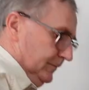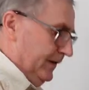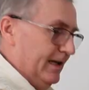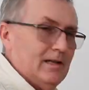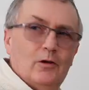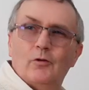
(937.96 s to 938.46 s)

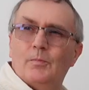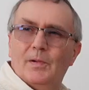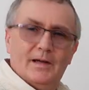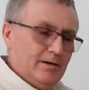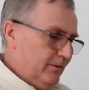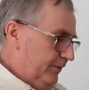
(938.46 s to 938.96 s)
They lock
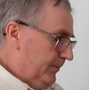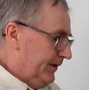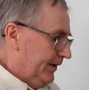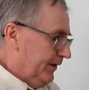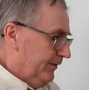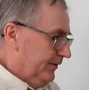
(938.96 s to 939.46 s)
back on
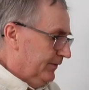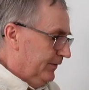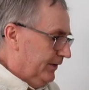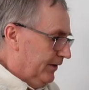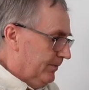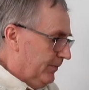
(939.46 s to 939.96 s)
themselves. If you
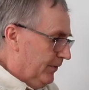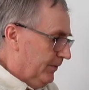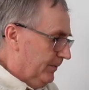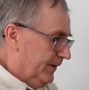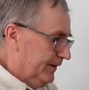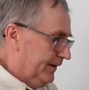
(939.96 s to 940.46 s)
don't put
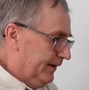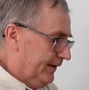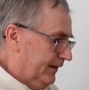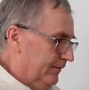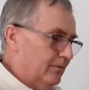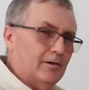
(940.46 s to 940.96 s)
them
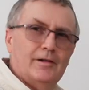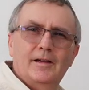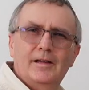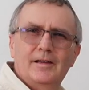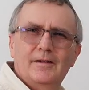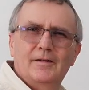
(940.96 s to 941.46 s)
exactly right
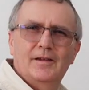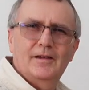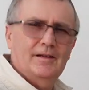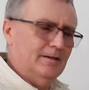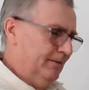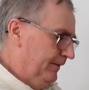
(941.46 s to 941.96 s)
in the
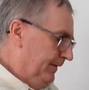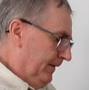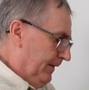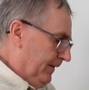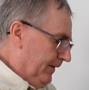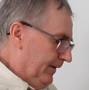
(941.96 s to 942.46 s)
thing,
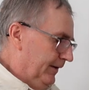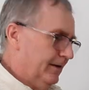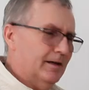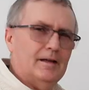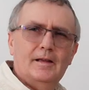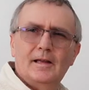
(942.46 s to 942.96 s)

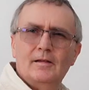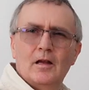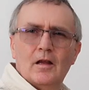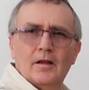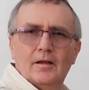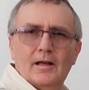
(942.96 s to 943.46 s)

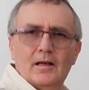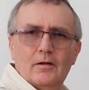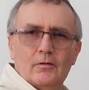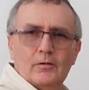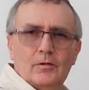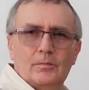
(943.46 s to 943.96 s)
they
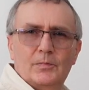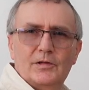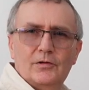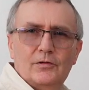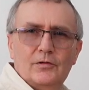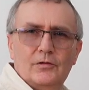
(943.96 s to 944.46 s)
lock the
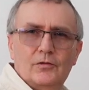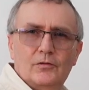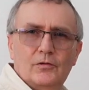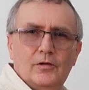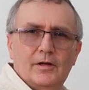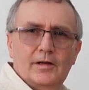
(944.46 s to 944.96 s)
position of the
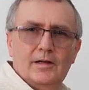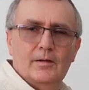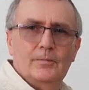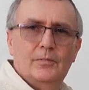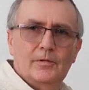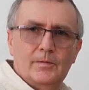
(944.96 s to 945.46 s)
trolley in the
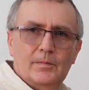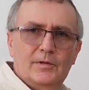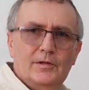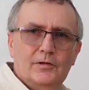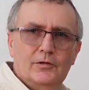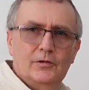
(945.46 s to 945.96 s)
upright
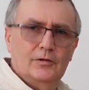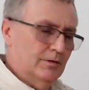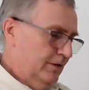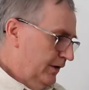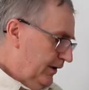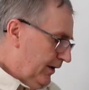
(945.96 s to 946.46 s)
position.
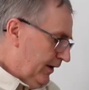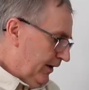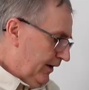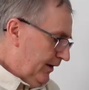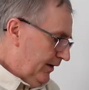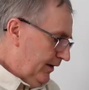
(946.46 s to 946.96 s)

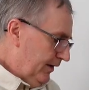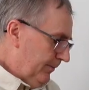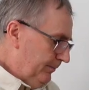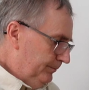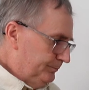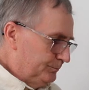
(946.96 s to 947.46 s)

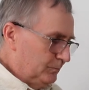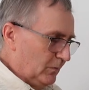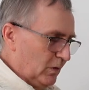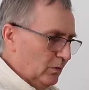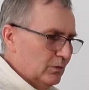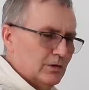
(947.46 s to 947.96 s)
And
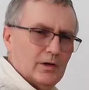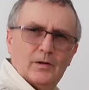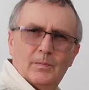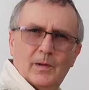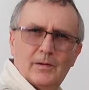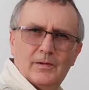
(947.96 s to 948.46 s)
also
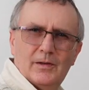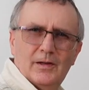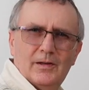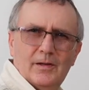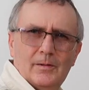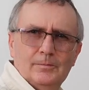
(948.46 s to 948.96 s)

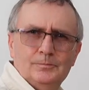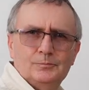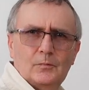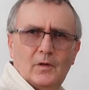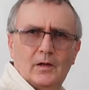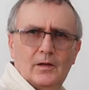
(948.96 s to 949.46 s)
the
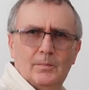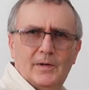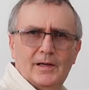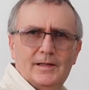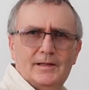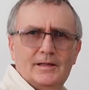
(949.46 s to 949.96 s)

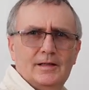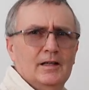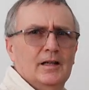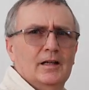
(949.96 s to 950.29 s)
base,